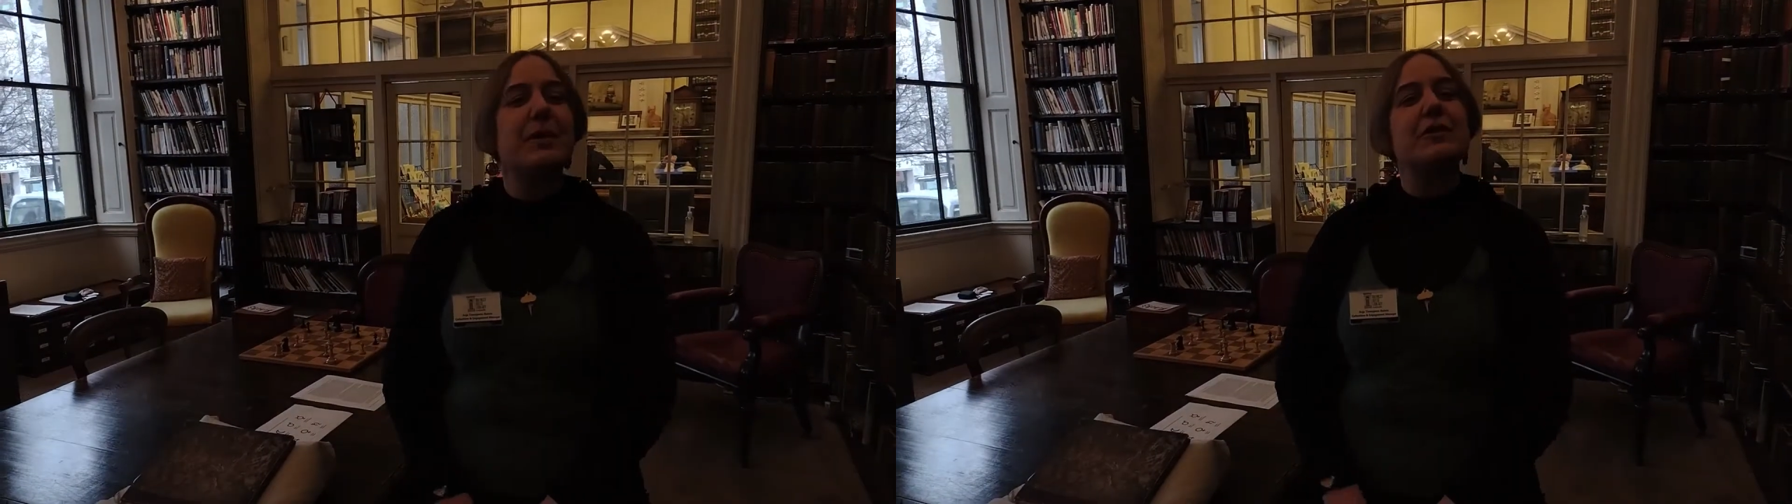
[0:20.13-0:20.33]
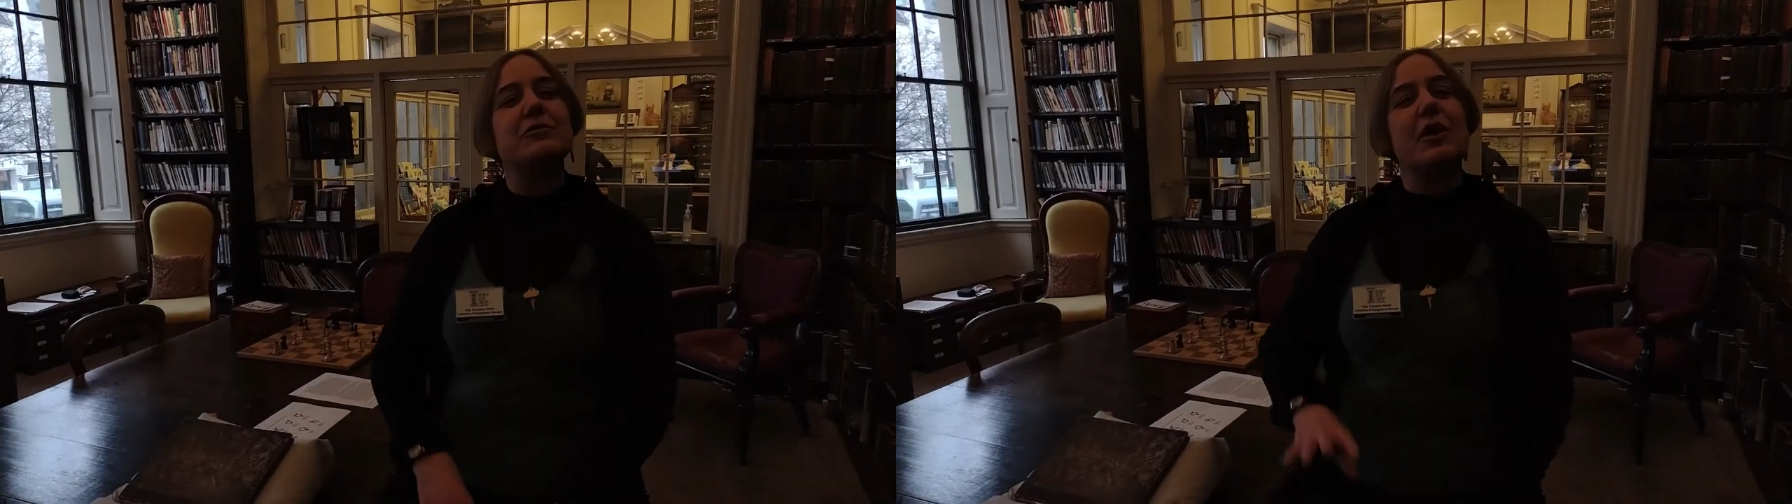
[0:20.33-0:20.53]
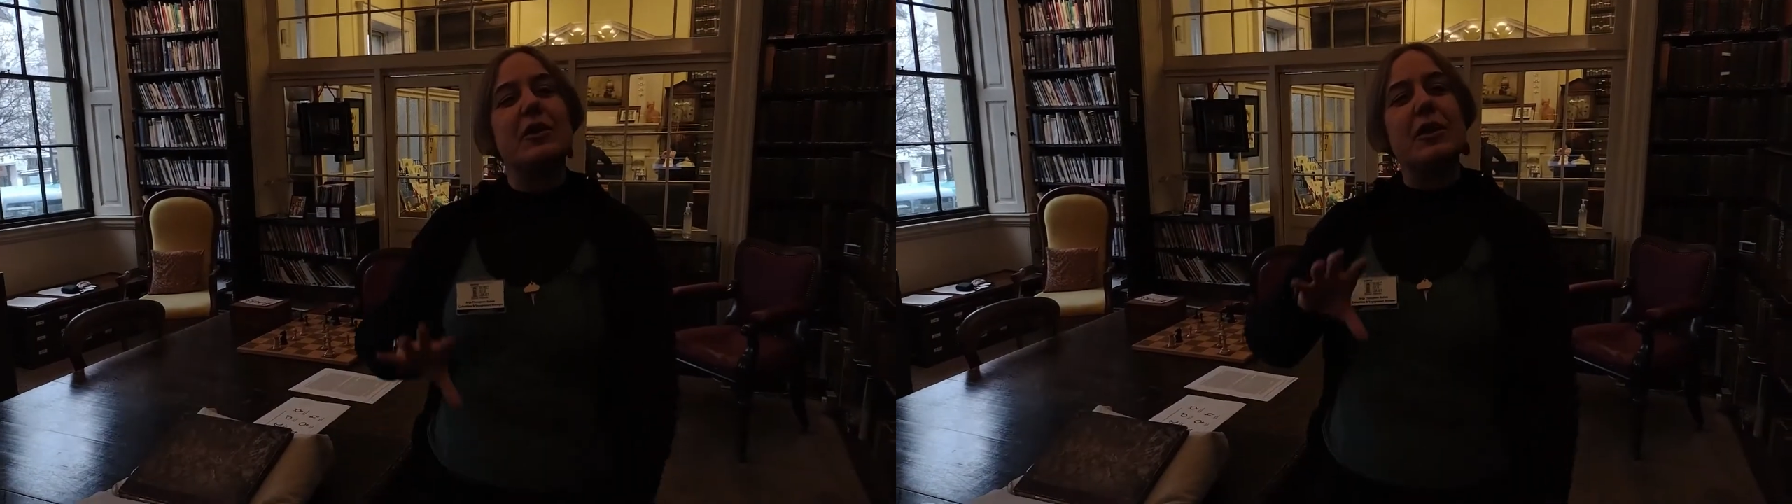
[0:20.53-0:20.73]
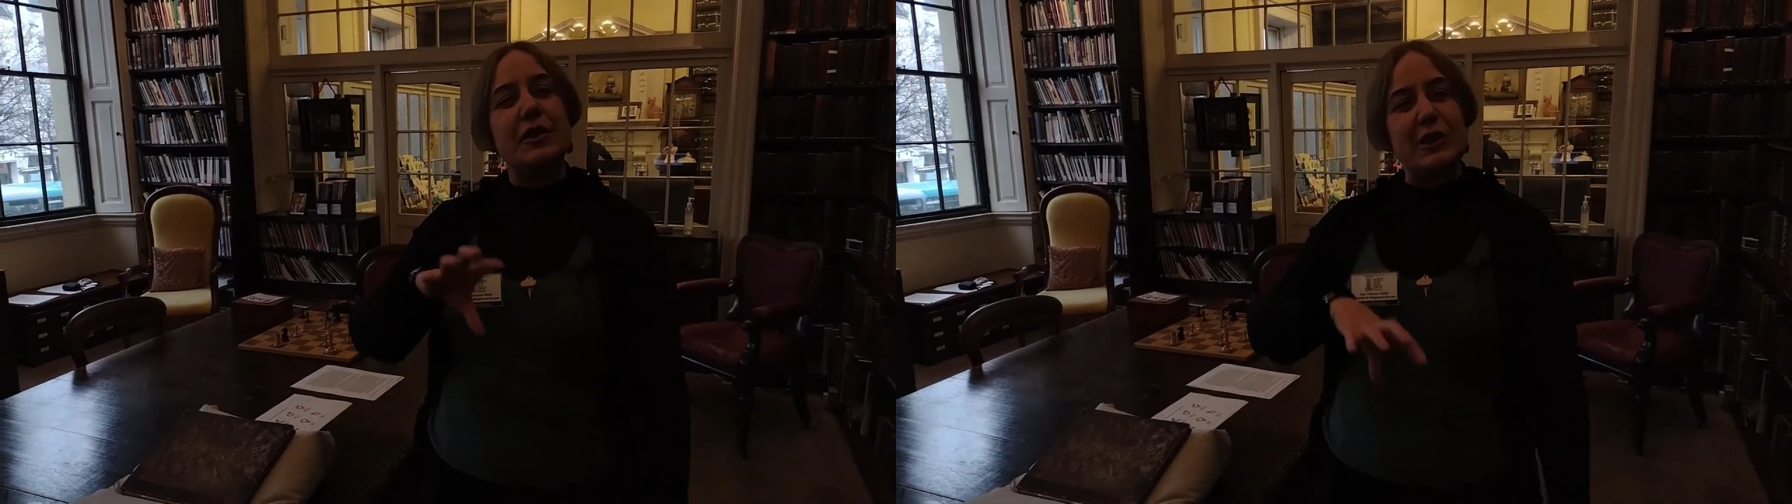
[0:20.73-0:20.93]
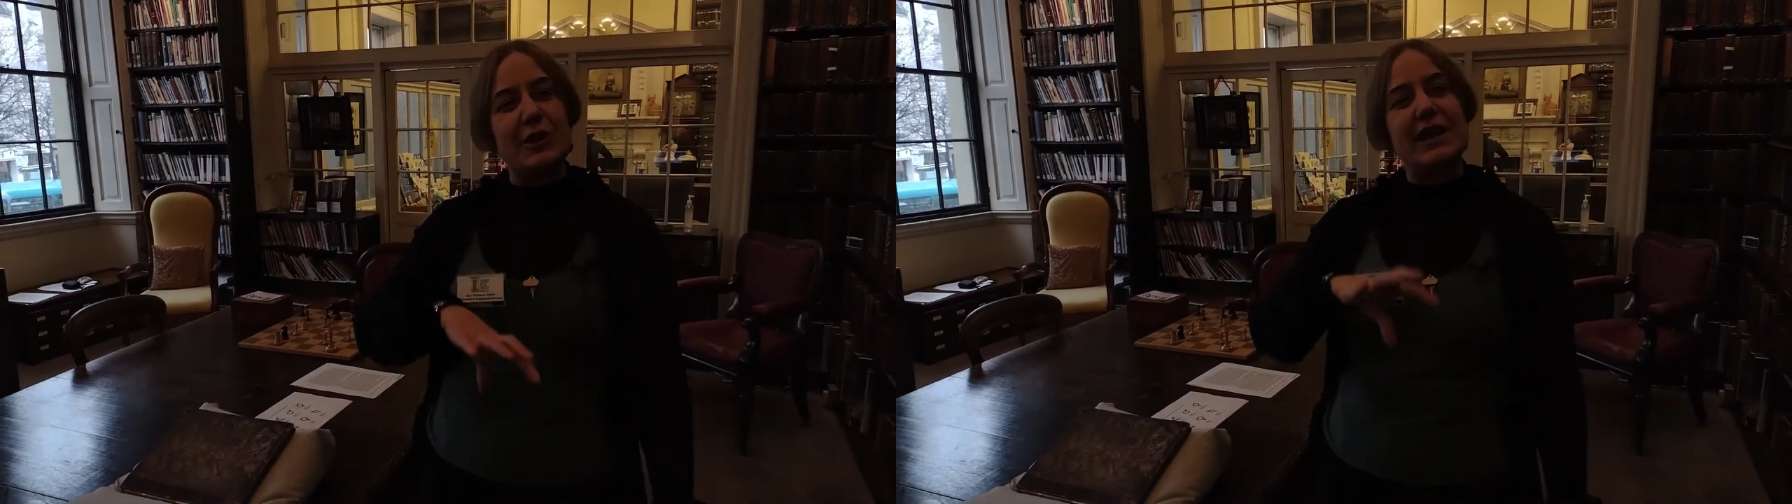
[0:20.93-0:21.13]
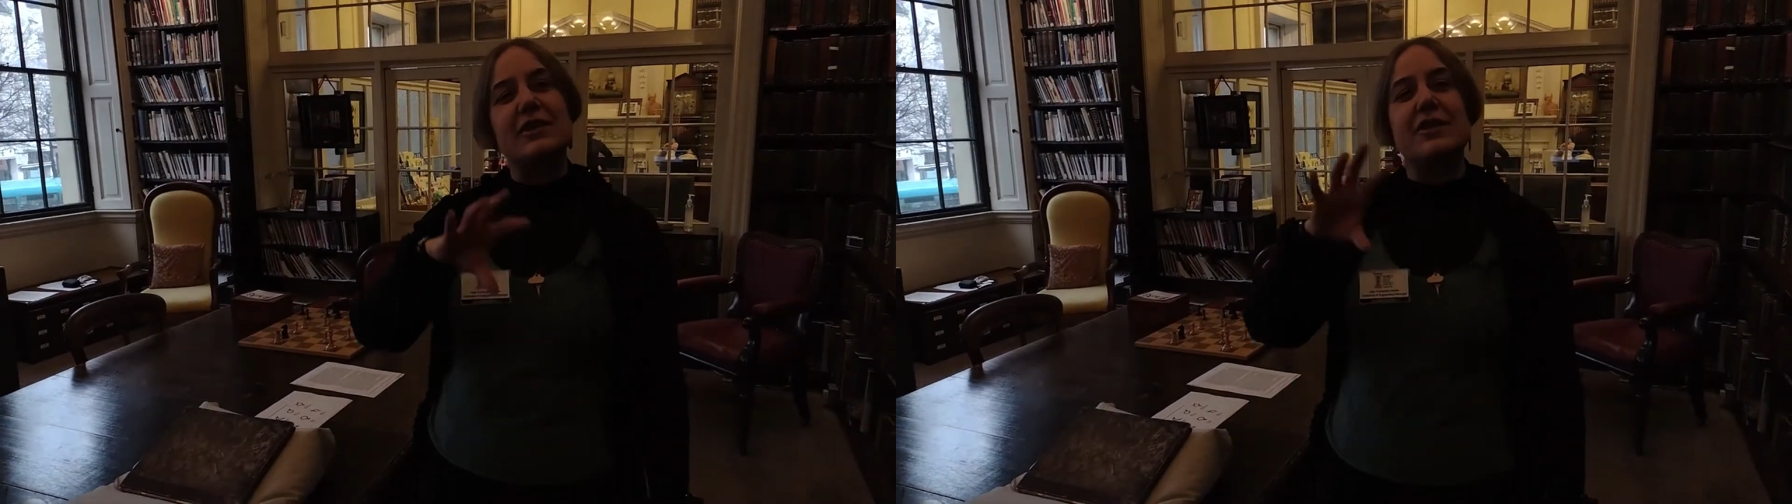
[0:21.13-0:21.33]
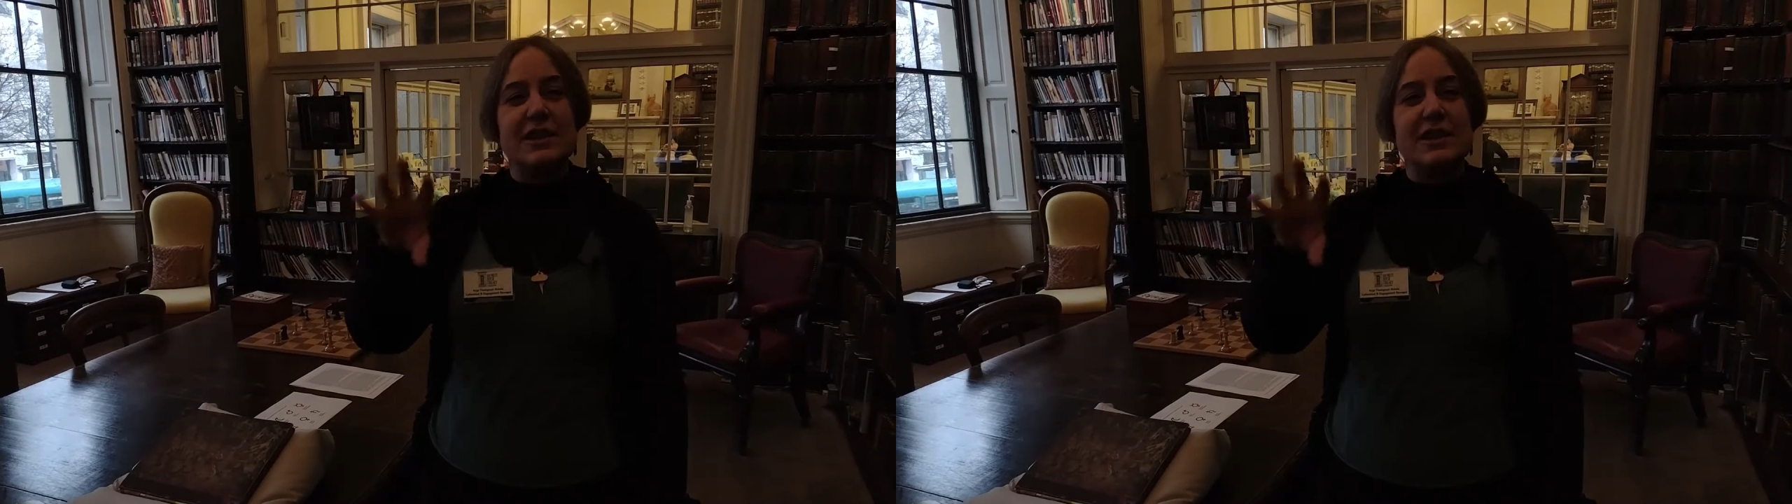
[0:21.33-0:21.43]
but rather than looking at a